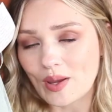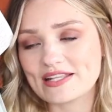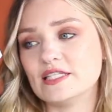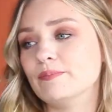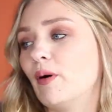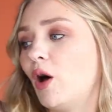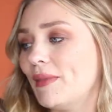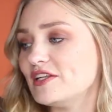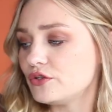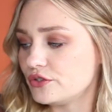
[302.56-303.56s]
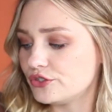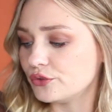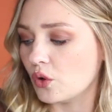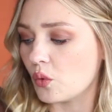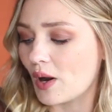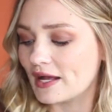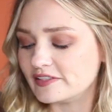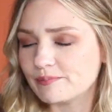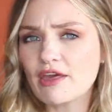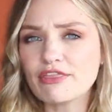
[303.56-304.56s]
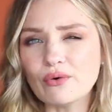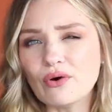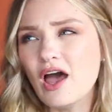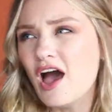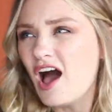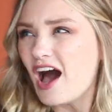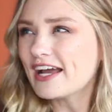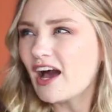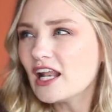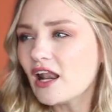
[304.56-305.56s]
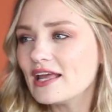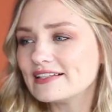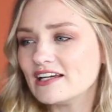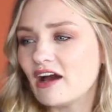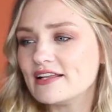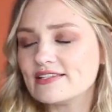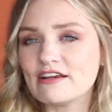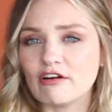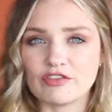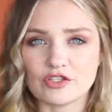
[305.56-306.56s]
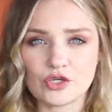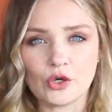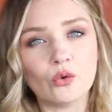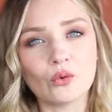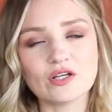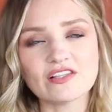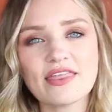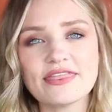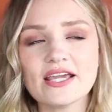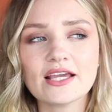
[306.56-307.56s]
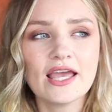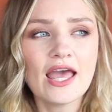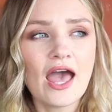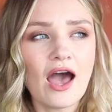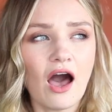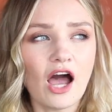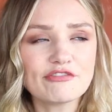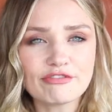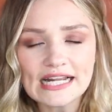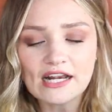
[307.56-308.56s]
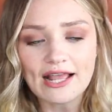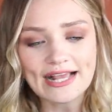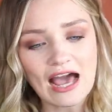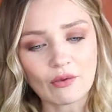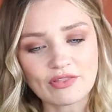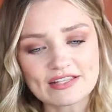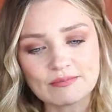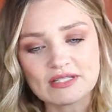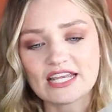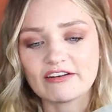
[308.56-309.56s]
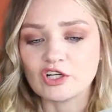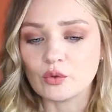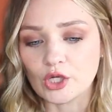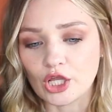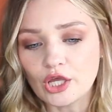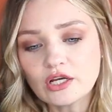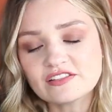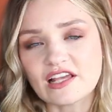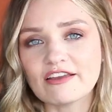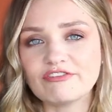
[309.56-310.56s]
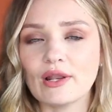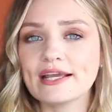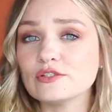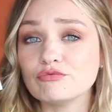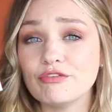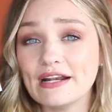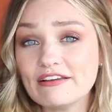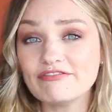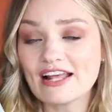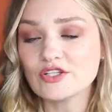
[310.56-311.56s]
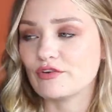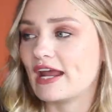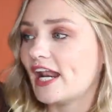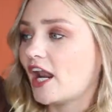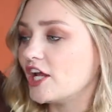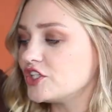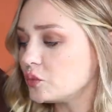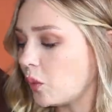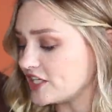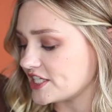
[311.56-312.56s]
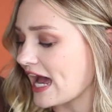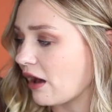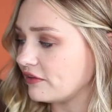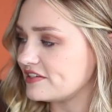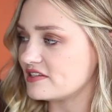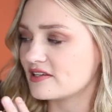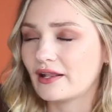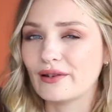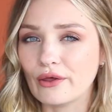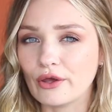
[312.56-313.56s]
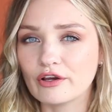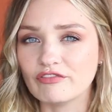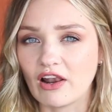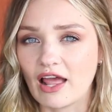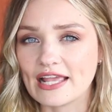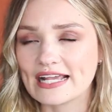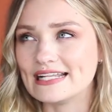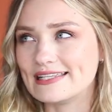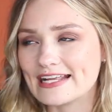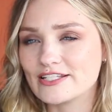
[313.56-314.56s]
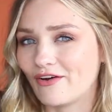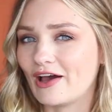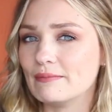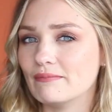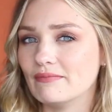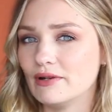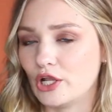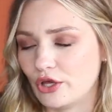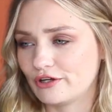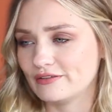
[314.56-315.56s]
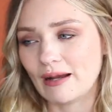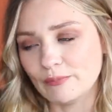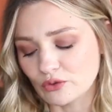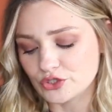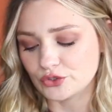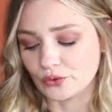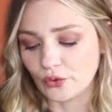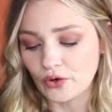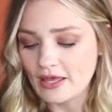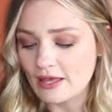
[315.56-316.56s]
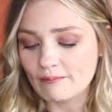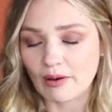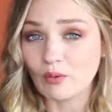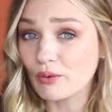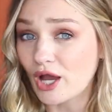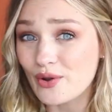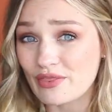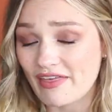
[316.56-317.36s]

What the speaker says: way to the bottom. They do shorter ones, but I thought I kind of like the idea of the tulle because I think I really like how this material looks and I feel like it's really flattering, and I just wondered how this is going to look for like a daytime look. I'm not sure, but we'll go with